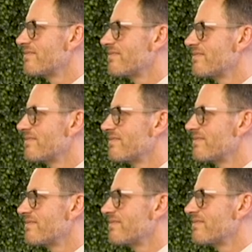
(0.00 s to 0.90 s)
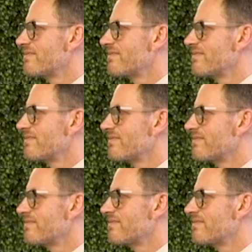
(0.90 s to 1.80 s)

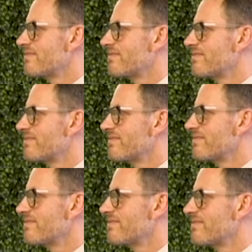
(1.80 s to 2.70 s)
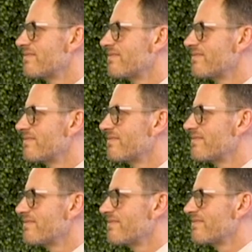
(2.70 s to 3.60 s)

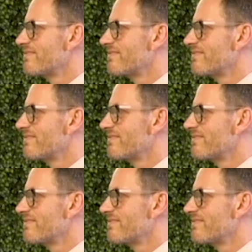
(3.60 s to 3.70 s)
The person shown says nothing.